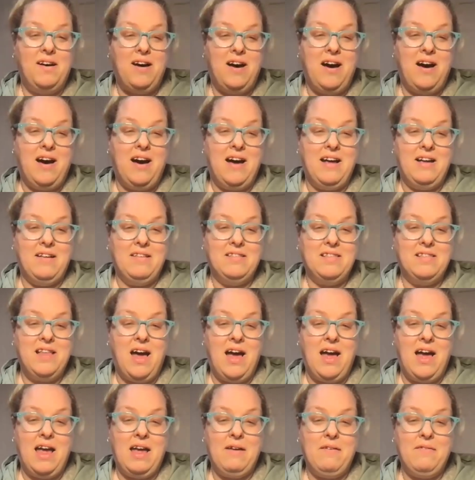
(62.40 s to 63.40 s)

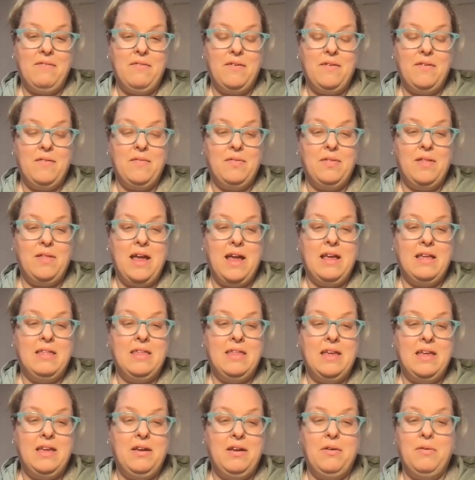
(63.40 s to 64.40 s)
live,
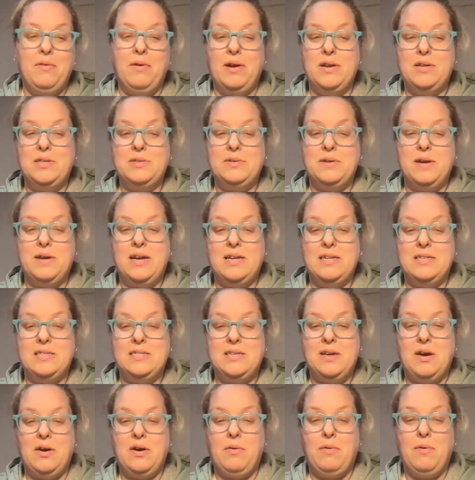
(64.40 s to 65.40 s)
likely you are doing
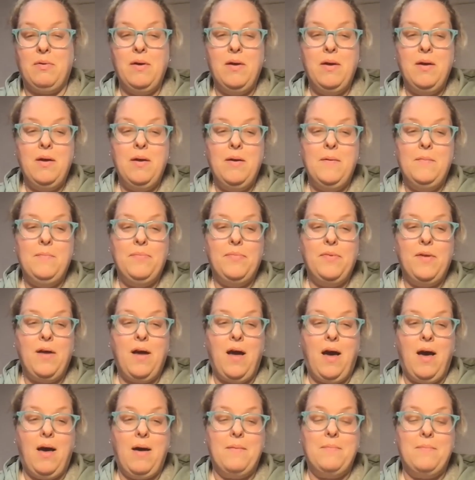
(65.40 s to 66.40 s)
so
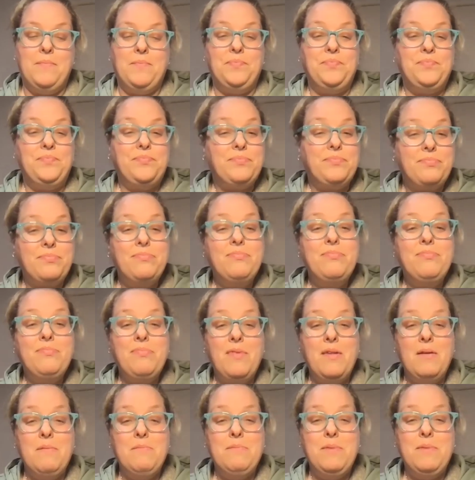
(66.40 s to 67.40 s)
um,
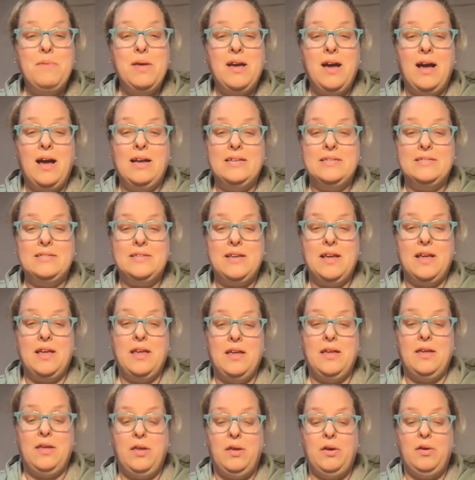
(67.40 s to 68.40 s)
because
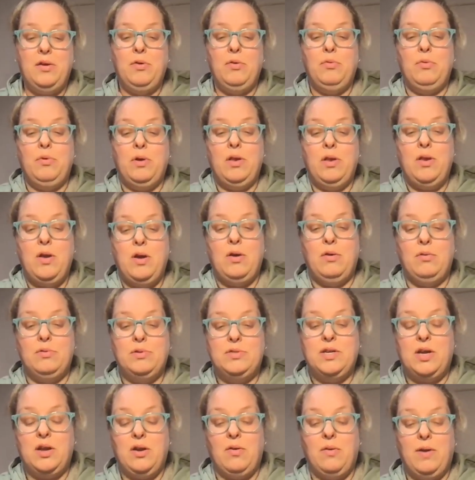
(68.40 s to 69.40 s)
you know
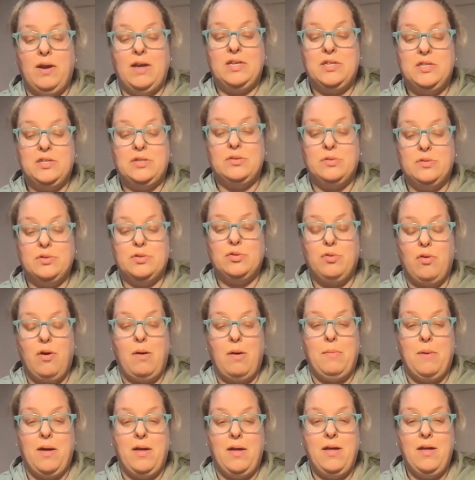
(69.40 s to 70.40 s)
generational
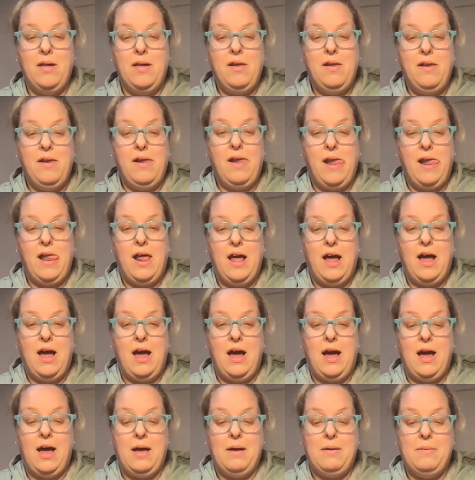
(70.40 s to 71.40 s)
trauma
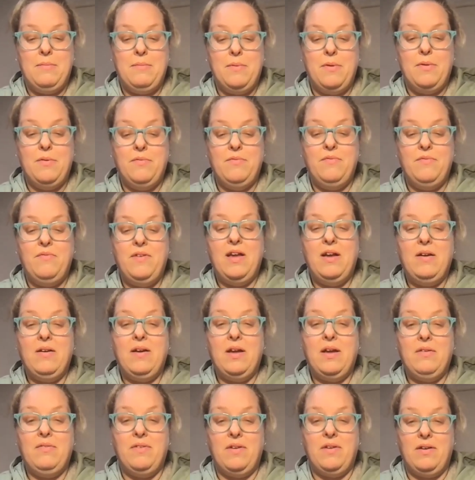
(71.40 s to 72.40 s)

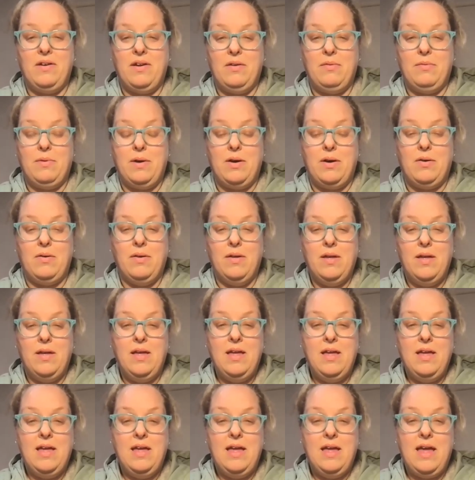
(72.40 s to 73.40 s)
very, very well.
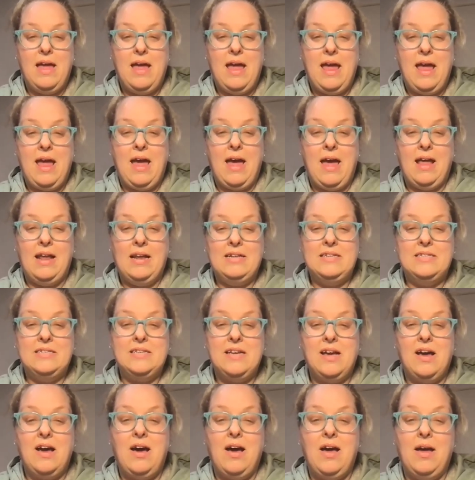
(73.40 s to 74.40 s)
And
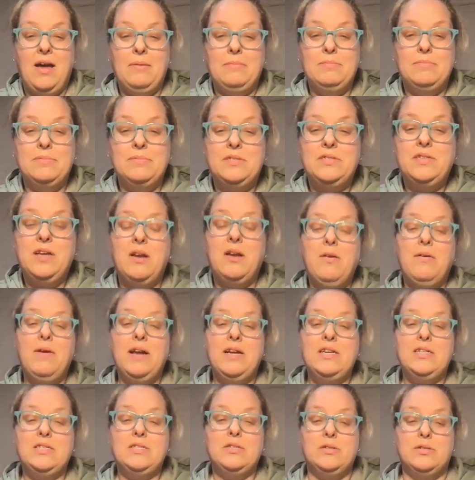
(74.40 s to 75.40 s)

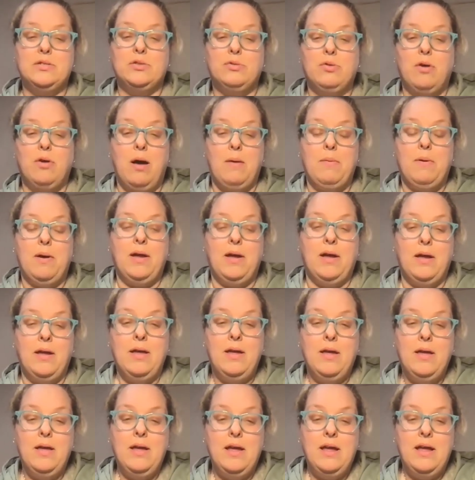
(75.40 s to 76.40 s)
generational trauma
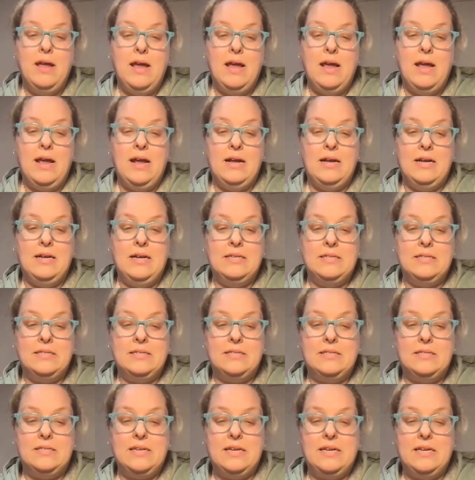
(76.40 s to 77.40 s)

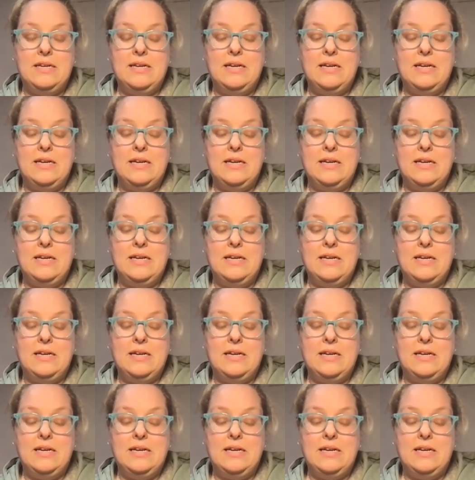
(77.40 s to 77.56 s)
it's